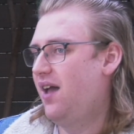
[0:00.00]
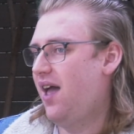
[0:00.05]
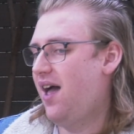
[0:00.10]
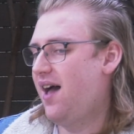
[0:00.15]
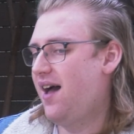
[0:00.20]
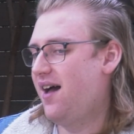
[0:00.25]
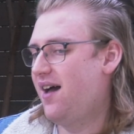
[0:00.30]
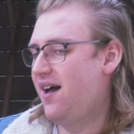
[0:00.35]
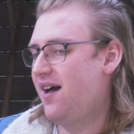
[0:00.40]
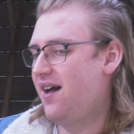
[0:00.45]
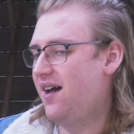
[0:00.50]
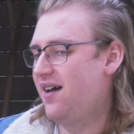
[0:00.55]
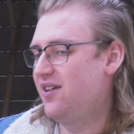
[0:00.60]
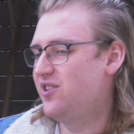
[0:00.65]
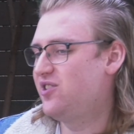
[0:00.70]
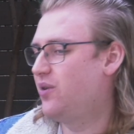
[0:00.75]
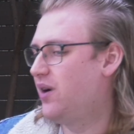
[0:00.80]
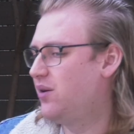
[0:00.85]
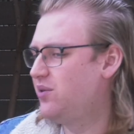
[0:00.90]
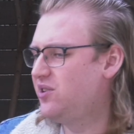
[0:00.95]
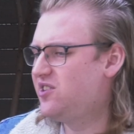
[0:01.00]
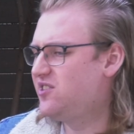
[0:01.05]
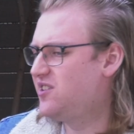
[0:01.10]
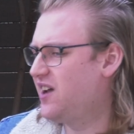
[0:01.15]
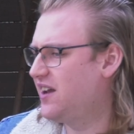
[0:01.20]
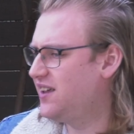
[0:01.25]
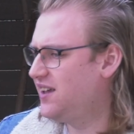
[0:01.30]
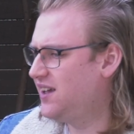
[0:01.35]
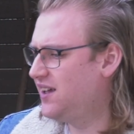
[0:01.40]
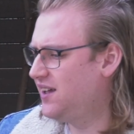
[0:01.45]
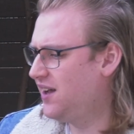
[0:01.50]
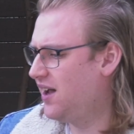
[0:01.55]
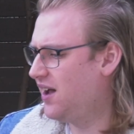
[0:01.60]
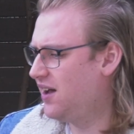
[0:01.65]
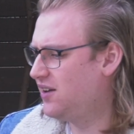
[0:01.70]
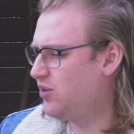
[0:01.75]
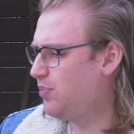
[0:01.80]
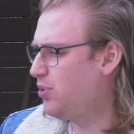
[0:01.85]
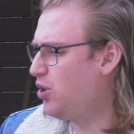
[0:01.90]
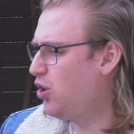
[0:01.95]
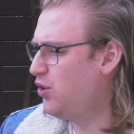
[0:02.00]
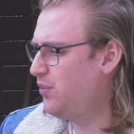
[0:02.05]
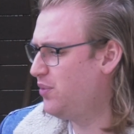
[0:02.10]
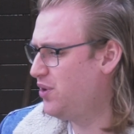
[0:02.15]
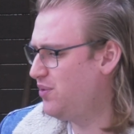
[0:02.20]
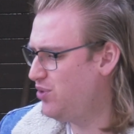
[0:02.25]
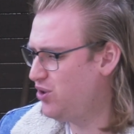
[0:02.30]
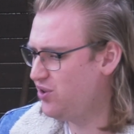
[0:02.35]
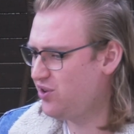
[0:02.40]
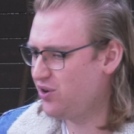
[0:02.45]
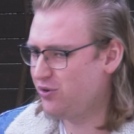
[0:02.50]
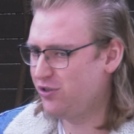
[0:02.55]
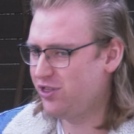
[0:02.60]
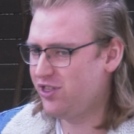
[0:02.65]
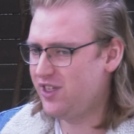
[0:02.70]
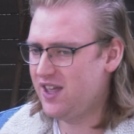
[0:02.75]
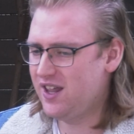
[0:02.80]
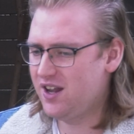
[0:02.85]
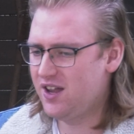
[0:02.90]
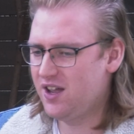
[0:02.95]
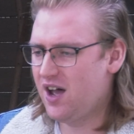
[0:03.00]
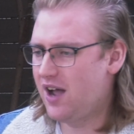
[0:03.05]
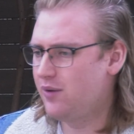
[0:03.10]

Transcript: I was studying a diploma in musical theatre.